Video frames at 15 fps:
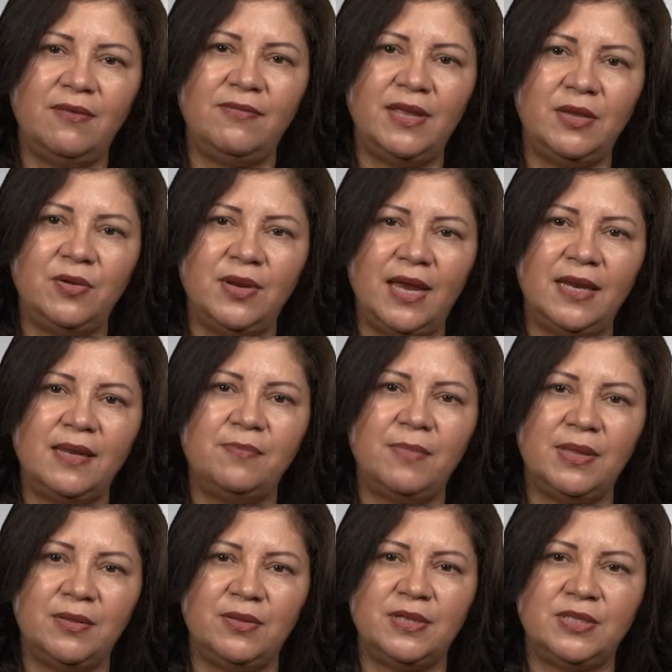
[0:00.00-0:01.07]
of the United
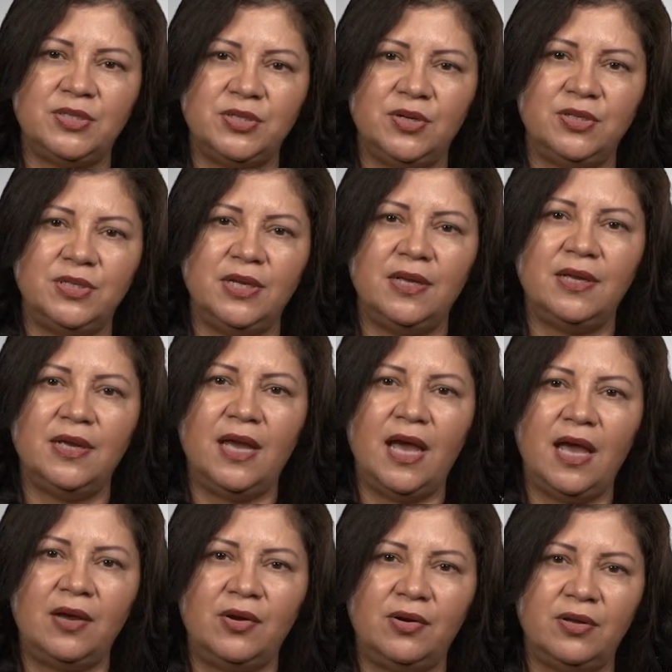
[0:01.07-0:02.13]
Methodist Church
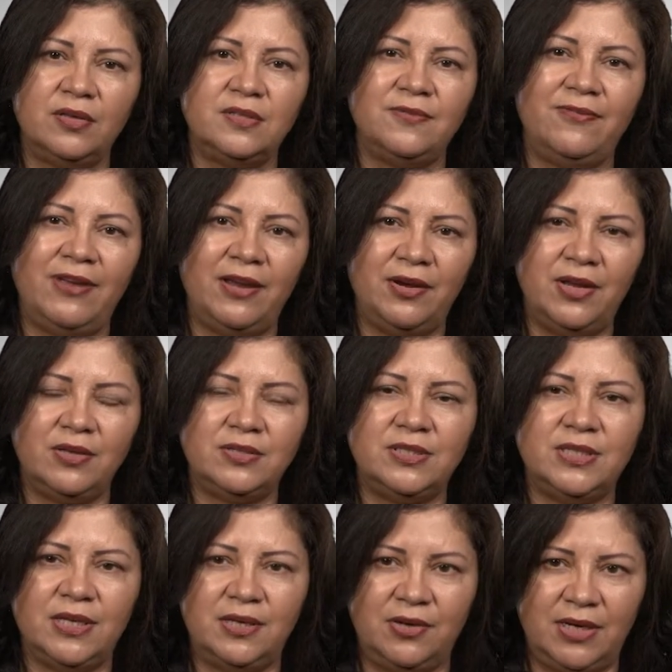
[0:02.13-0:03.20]
across various
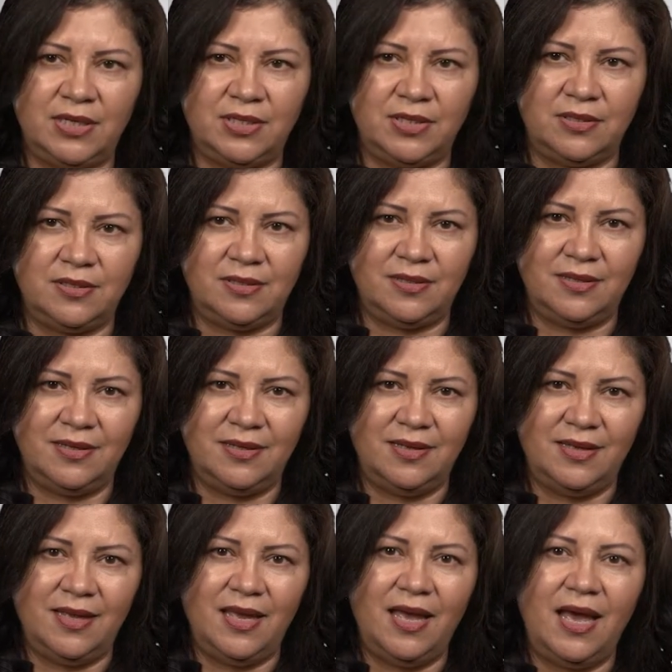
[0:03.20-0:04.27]
generations.
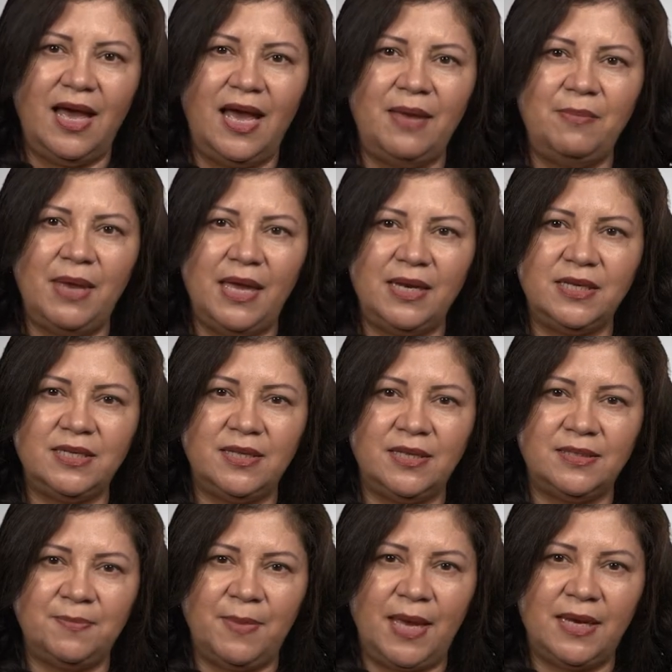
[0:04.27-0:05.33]
I manage
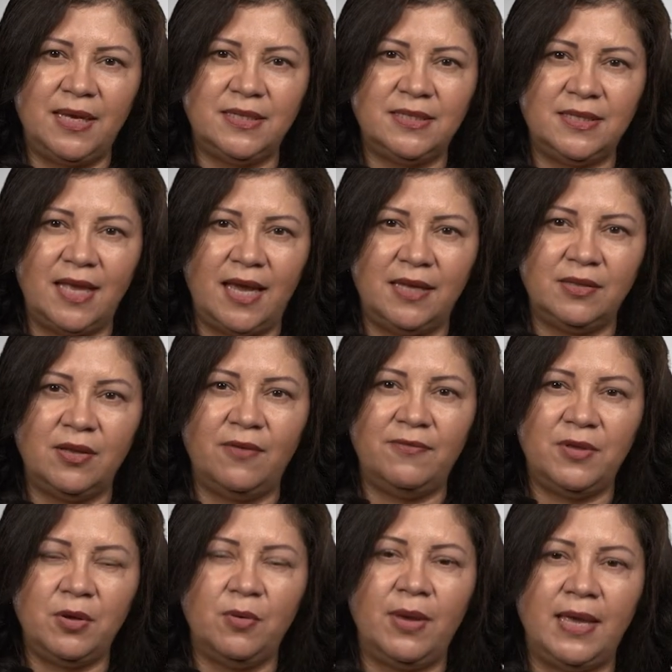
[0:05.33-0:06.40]
the Spanish site of
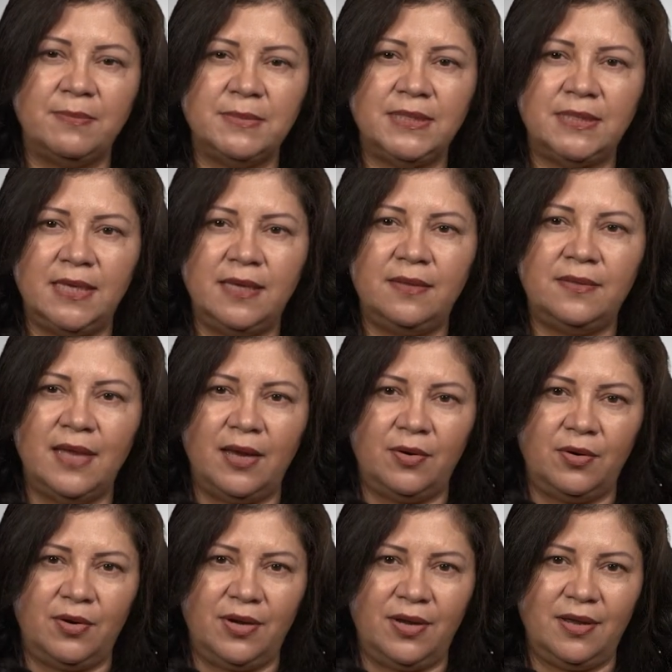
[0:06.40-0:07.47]

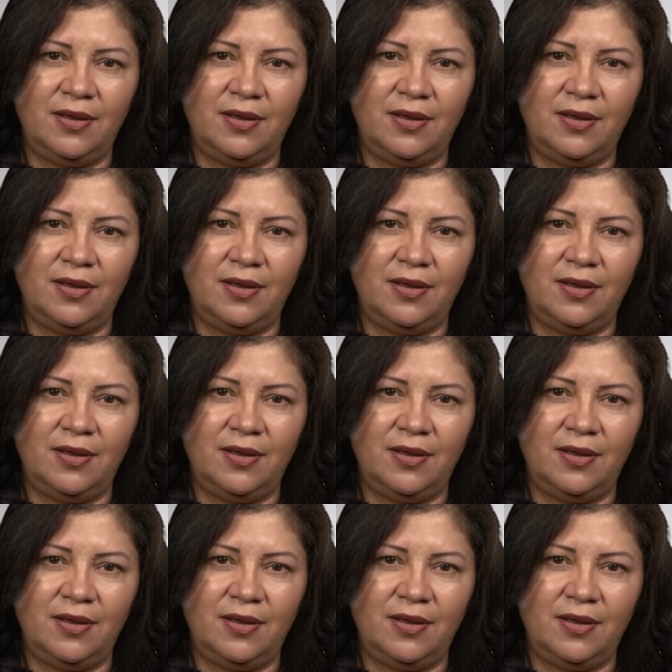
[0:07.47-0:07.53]
UMC.org.